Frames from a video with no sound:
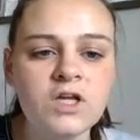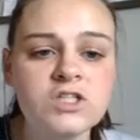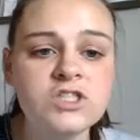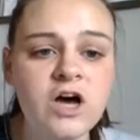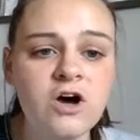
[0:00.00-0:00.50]

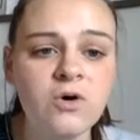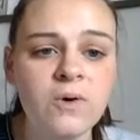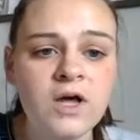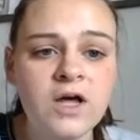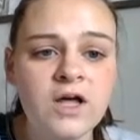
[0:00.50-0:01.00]

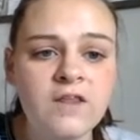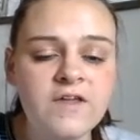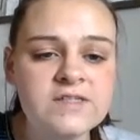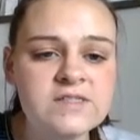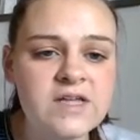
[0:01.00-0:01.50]
So
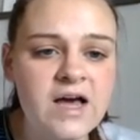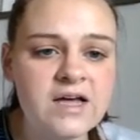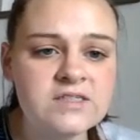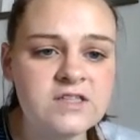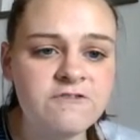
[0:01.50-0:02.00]
this
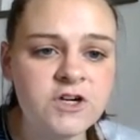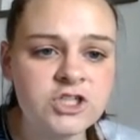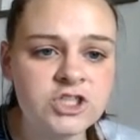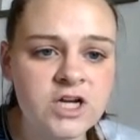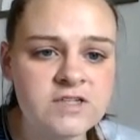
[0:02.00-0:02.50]
says the
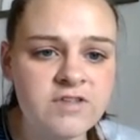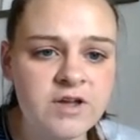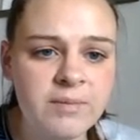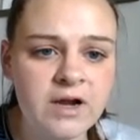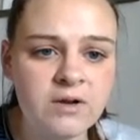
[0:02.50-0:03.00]
first shots of the
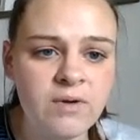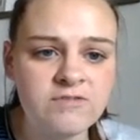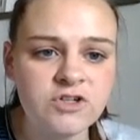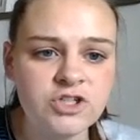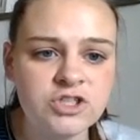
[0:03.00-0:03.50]
American
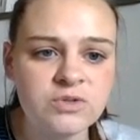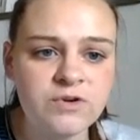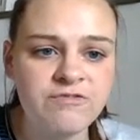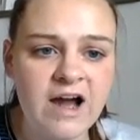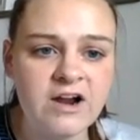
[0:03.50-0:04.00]
Revolution
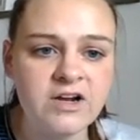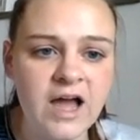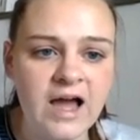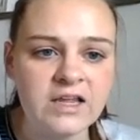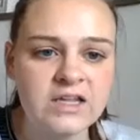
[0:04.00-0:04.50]
were fired
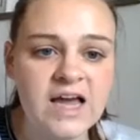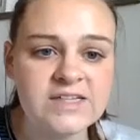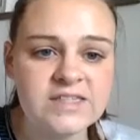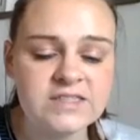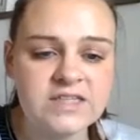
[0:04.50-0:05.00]
at
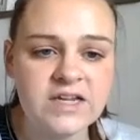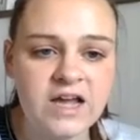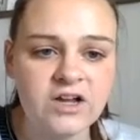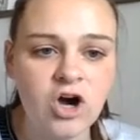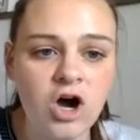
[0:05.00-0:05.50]
Lexington
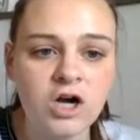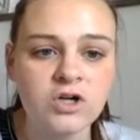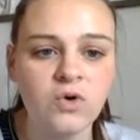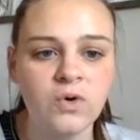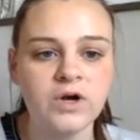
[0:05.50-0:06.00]
and
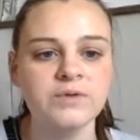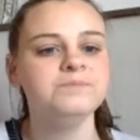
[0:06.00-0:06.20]
Concord,